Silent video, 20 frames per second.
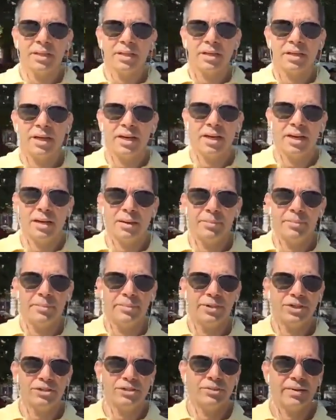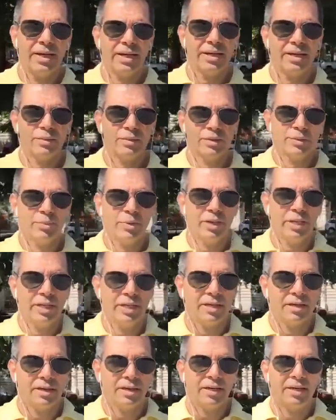Mr. Reagan was put
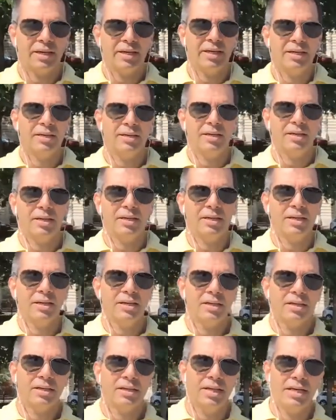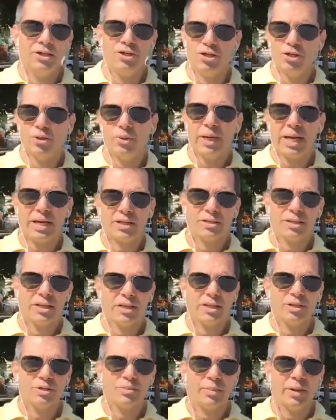here in June, actually,
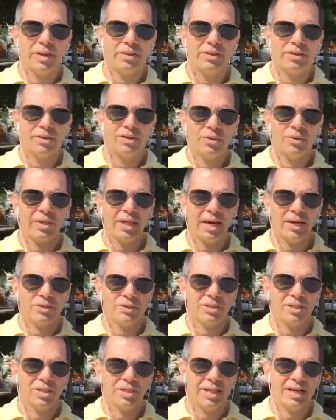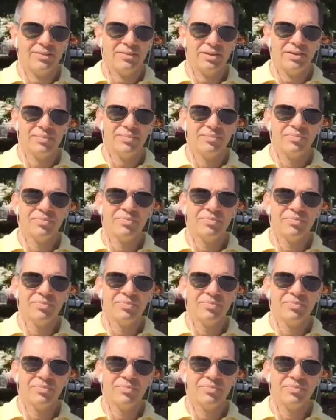this month in 2011,